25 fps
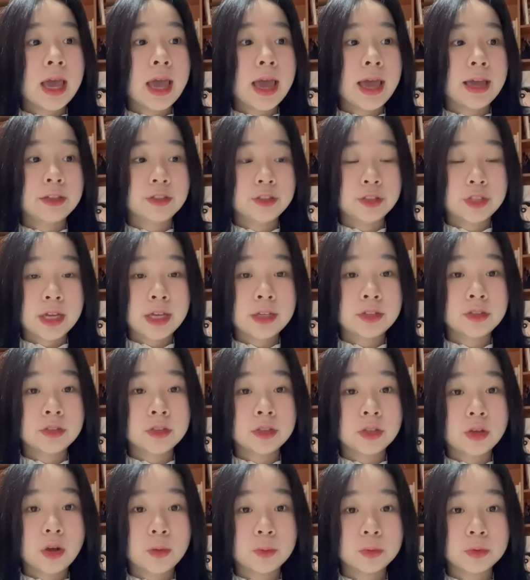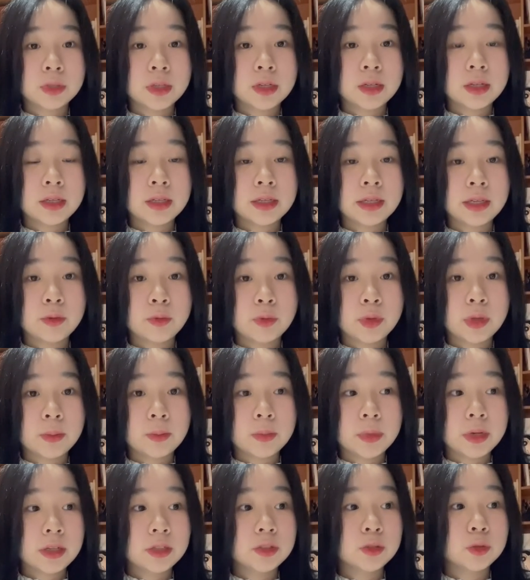and change the obsolete
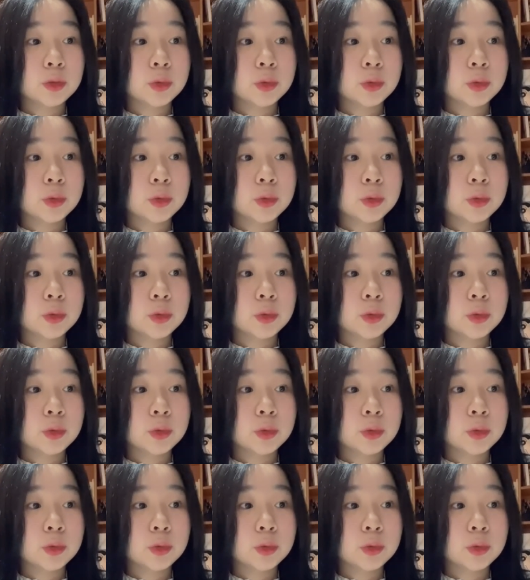equipment